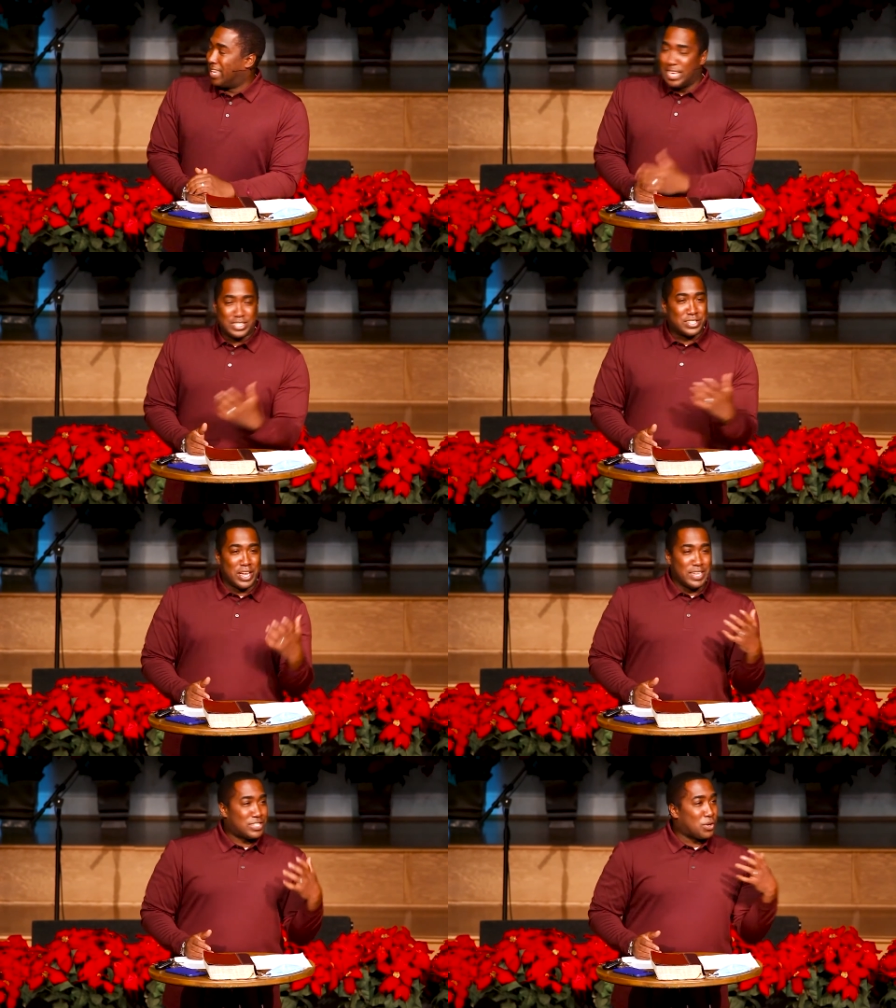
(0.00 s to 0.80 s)
It's,
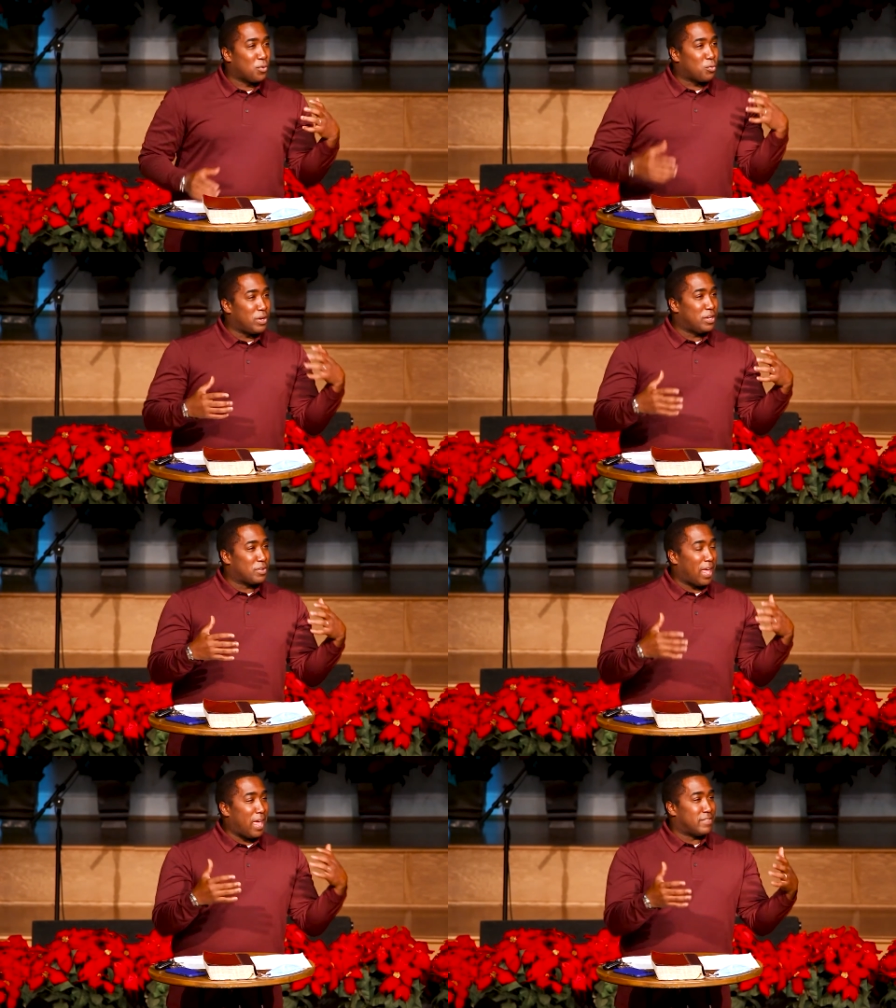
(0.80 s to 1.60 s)
it's so
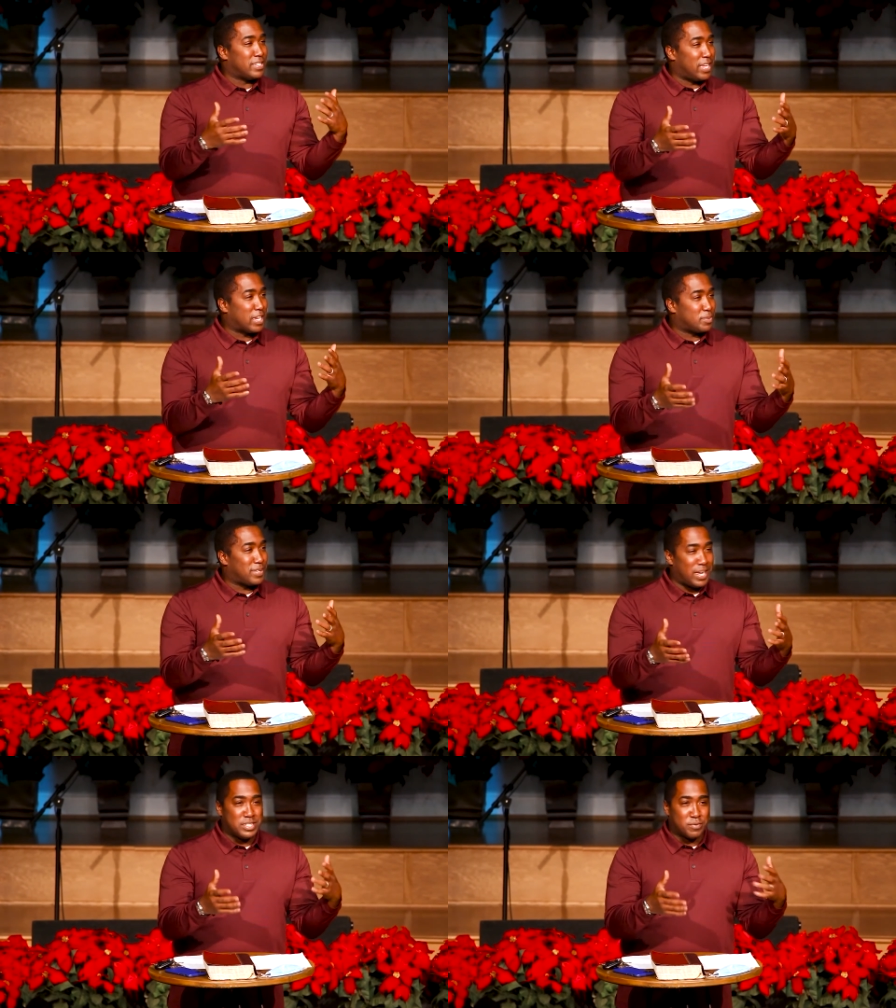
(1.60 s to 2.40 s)
real to have this
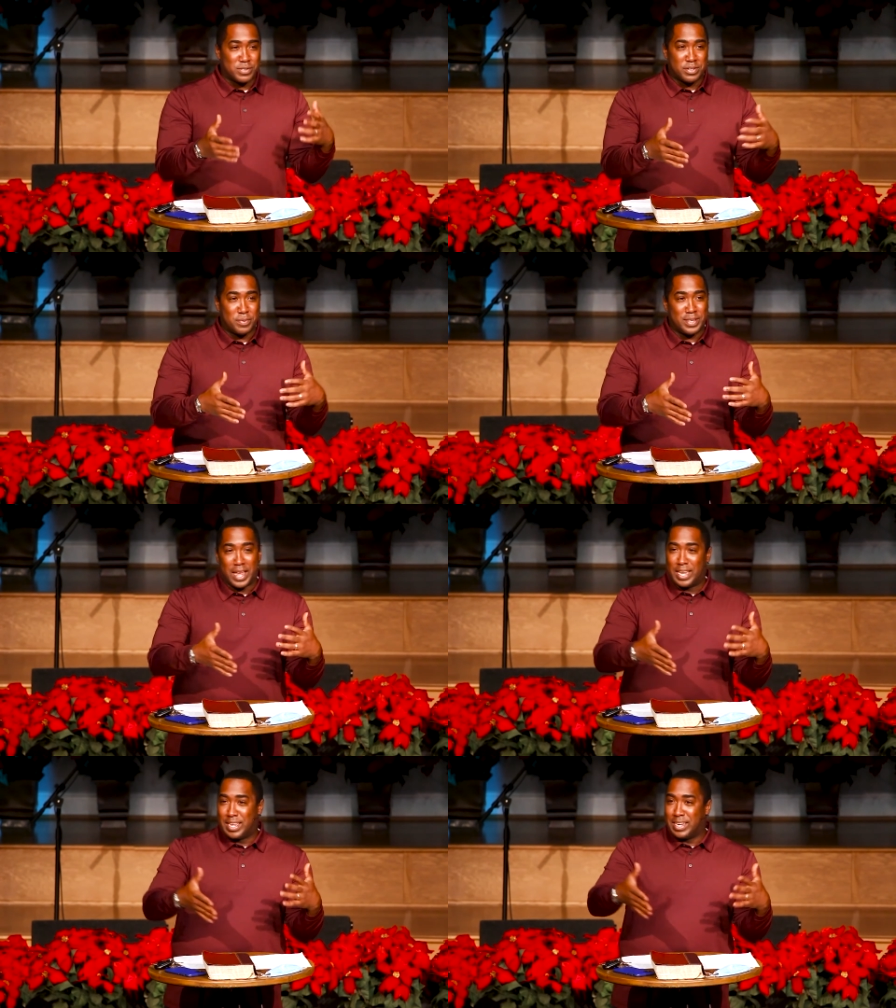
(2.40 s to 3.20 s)
expectation for
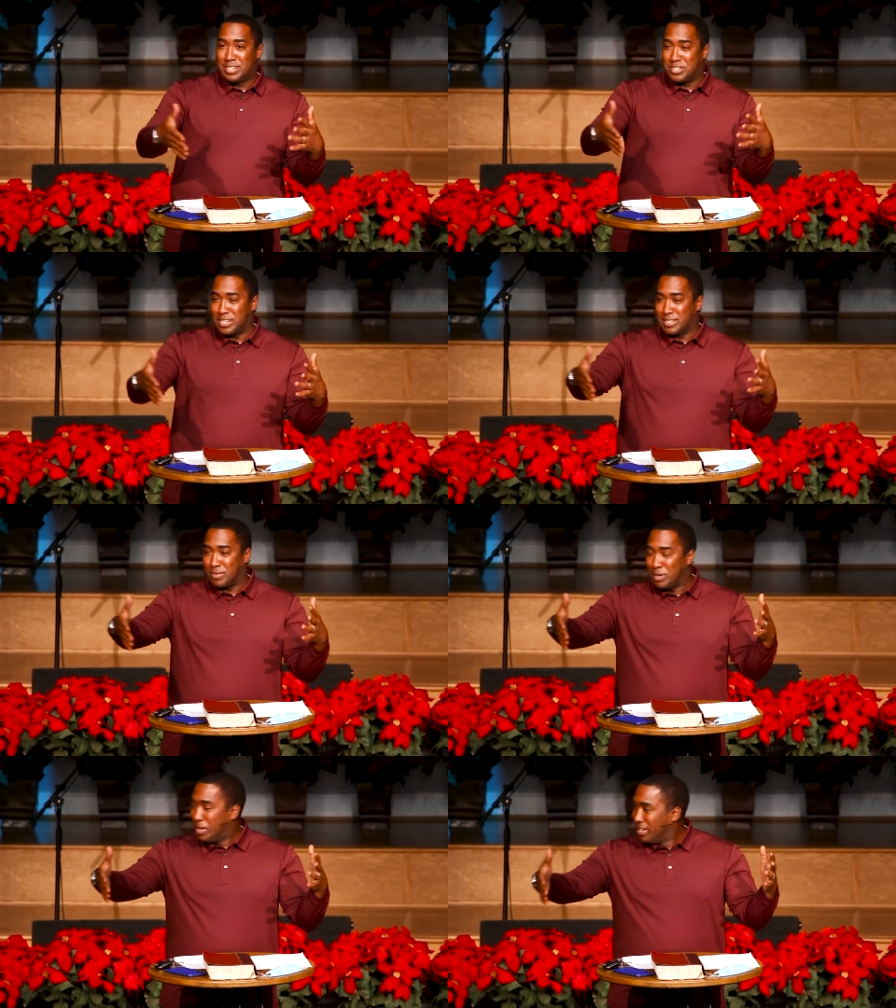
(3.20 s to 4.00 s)
something and then it's
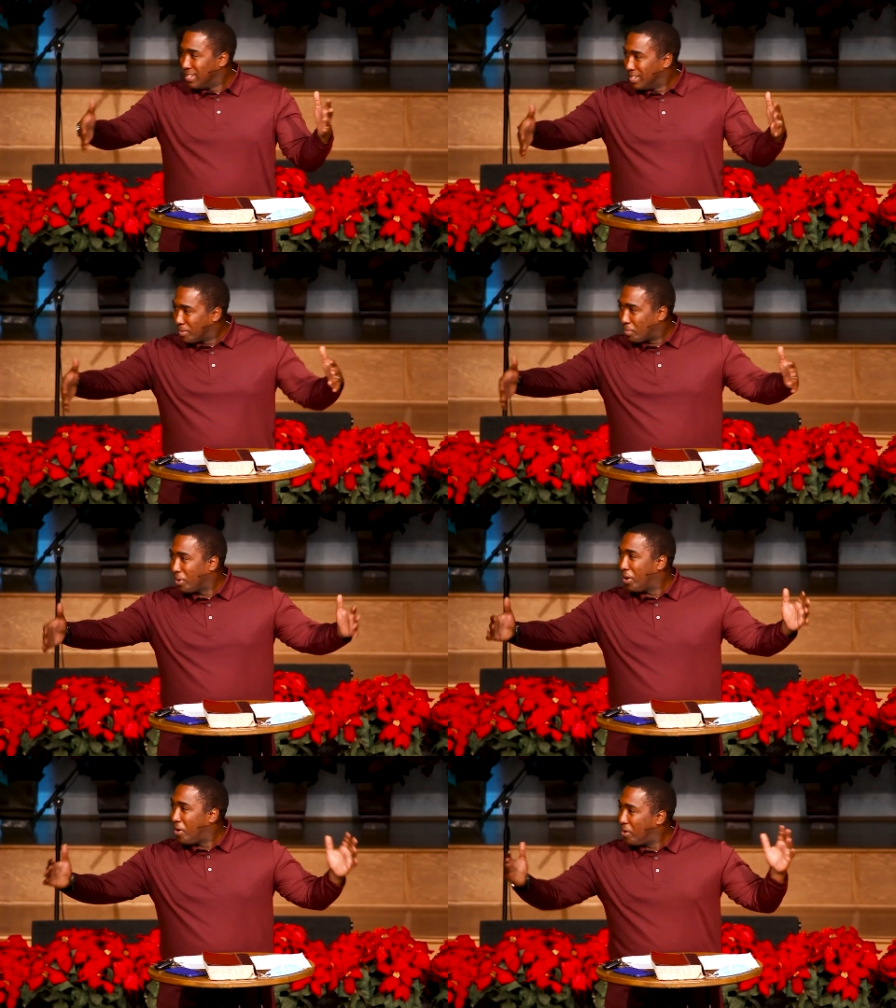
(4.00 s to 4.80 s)
just
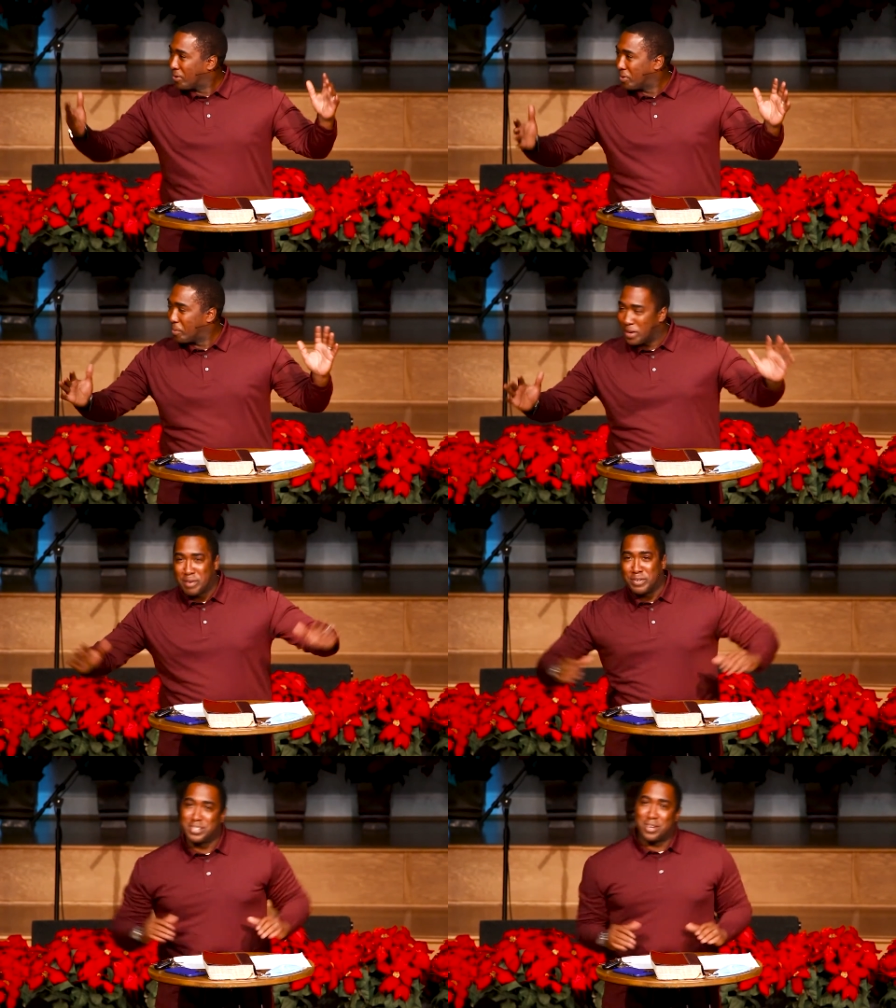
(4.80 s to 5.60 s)
prolonged or whatever.